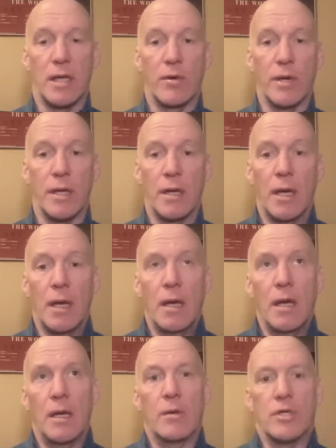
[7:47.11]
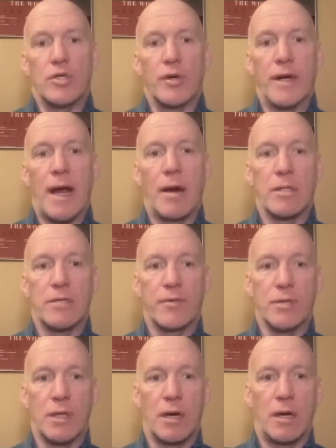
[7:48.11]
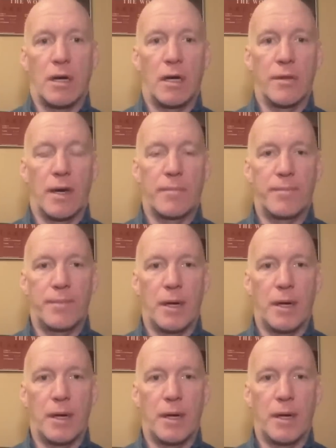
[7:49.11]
Louis, you know, when Jordan Harris first got called up